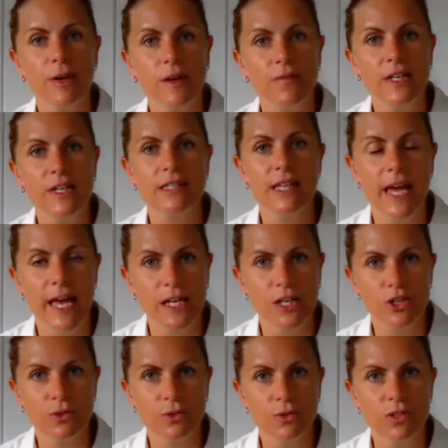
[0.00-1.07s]
previous
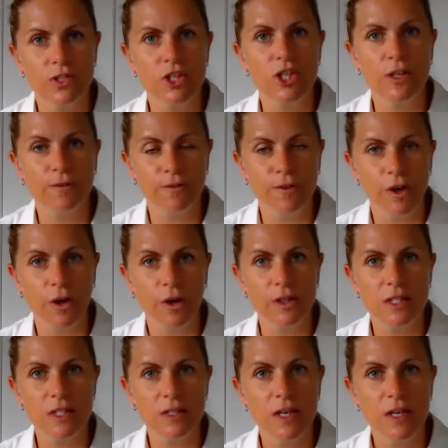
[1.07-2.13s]
angels' shift
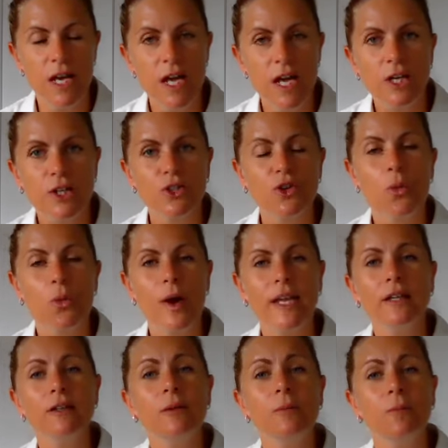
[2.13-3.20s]
notes. So
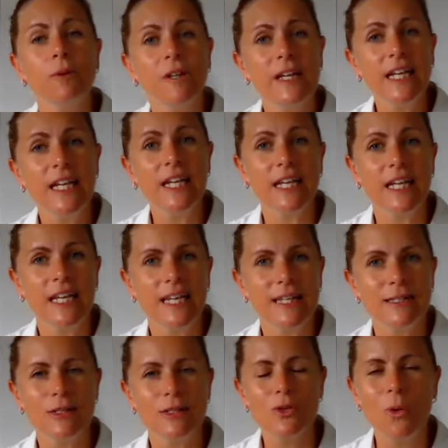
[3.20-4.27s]
when completing
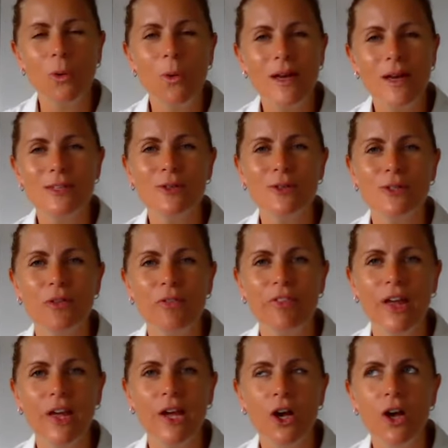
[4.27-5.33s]
these, it's always good to
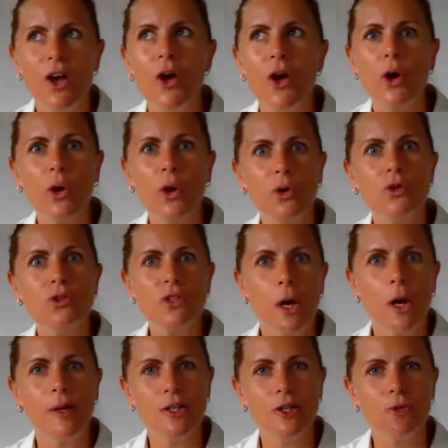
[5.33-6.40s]
think, who's
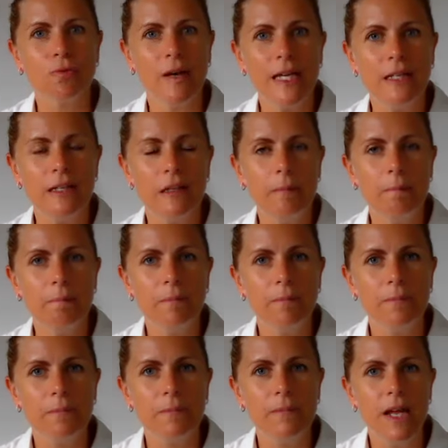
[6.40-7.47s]
going to read them?
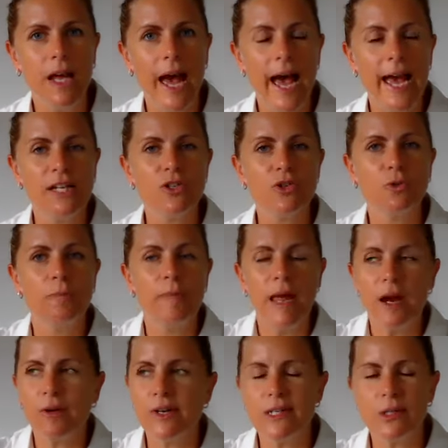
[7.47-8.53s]
Angel
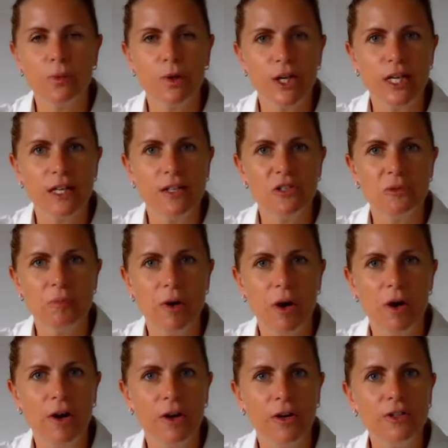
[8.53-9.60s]
Mary's working
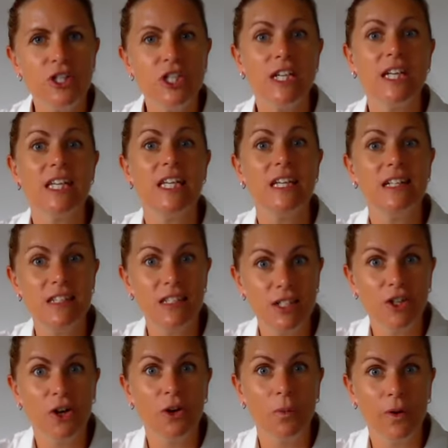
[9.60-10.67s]
tomorrow. She needs to
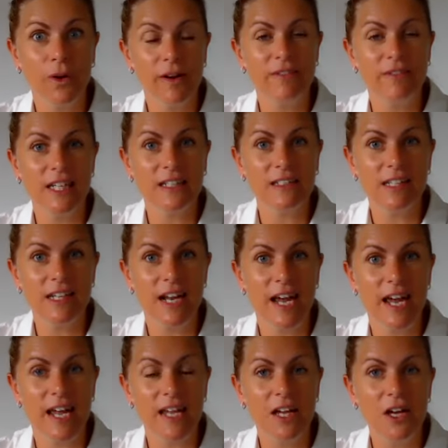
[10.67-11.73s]
know what I've done
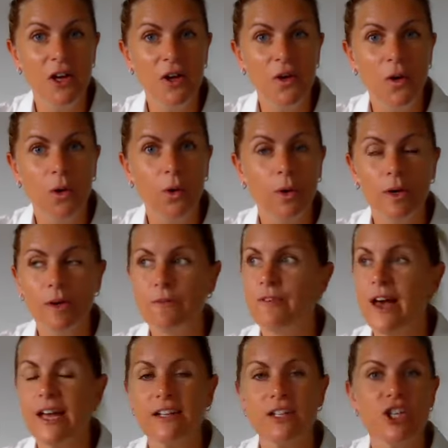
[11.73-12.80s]
today. Or in
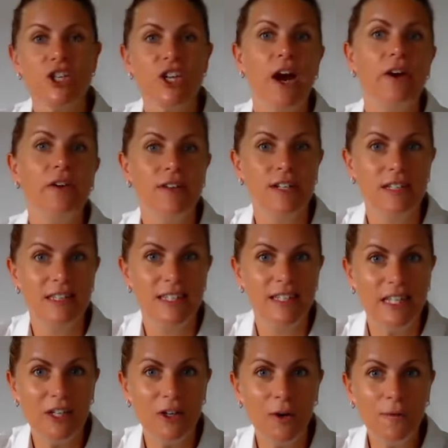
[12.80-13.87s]
fact, Sharon is
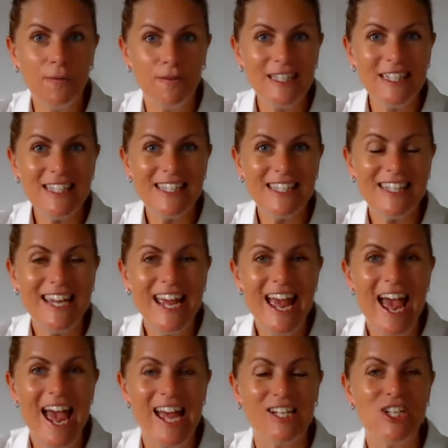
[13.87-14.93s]
in the office
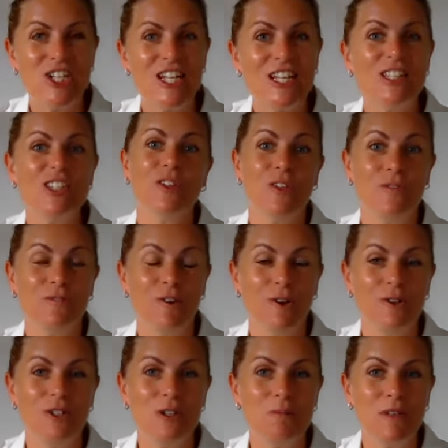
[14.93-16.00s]
and she's on the
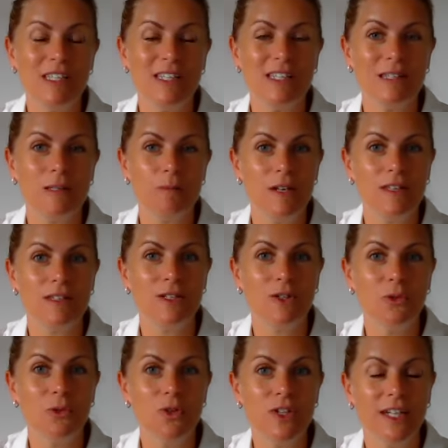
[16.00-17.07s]
phone to Mr. Smith's
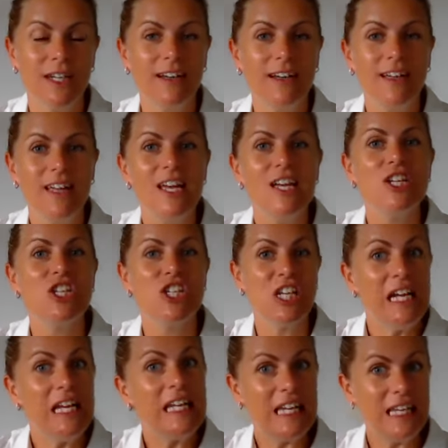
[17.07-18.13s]
daughter.
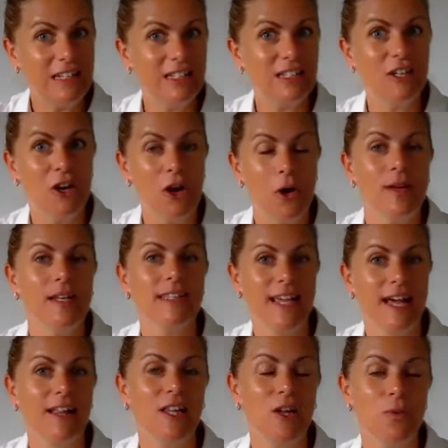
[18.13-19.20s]
She needs to know
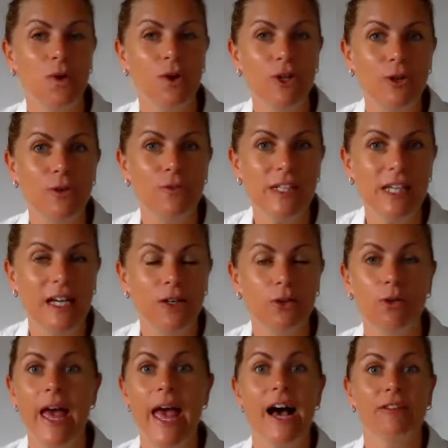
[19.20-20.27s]
exactly what you've done
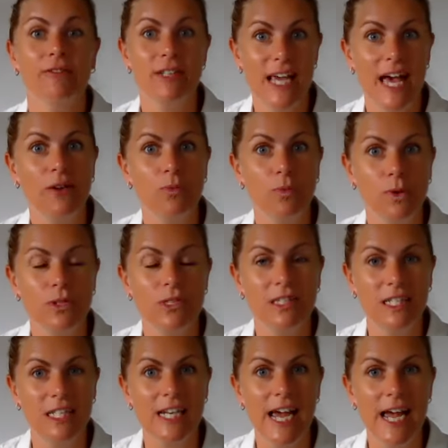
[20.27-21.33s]
or how Dad was
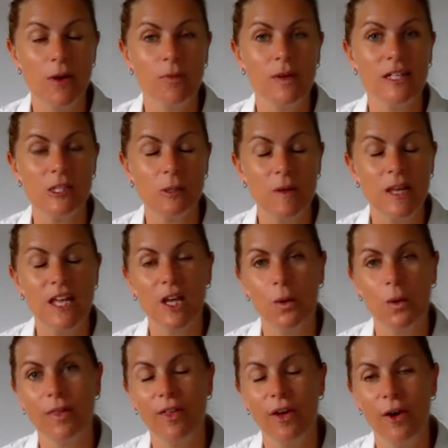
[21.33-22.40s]
today when
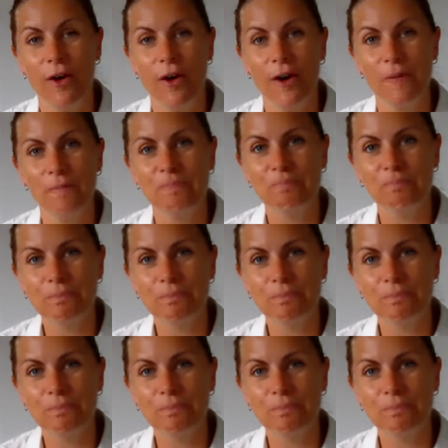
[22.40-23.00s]
speaking with her.